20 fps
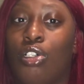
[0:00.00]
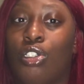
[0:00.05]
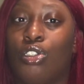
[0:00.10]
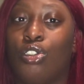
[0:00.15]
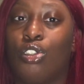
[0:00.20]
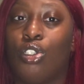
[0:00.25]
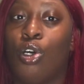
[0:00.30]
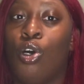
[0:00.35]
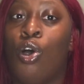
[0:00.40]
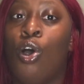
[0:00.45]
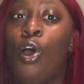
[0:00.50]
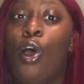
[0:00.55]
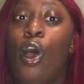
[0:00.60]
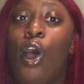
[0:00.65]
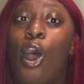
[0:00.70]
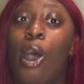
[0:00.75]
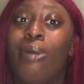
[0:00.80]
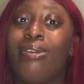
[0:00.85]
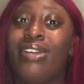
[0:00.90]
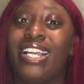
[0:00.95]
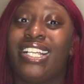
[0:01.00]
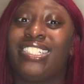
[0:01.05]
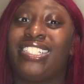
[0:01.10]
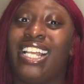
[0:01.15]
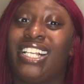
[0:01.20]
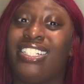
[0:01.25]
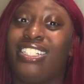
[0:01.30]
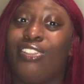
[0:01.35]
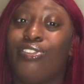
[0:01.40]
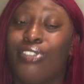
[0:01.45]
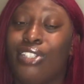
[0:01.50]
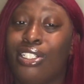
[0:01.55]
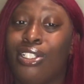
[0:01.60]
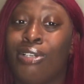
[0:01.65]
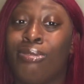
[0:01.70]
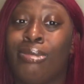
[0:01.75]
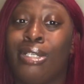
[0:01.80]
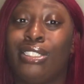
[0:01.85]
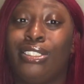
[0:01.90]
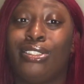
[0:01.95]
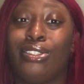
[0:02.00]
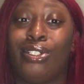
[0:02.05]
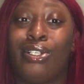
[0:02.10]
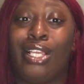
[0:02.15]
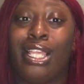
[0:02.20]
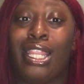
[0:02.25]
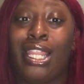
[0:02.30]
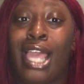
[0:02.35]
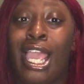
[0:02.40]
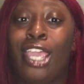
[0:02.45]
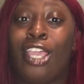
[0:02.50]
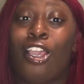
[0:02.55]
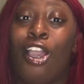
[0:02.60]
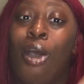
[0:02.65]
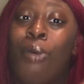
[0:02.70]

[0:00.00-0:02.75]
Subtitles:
So I hope you guys like this video. Make sure you like,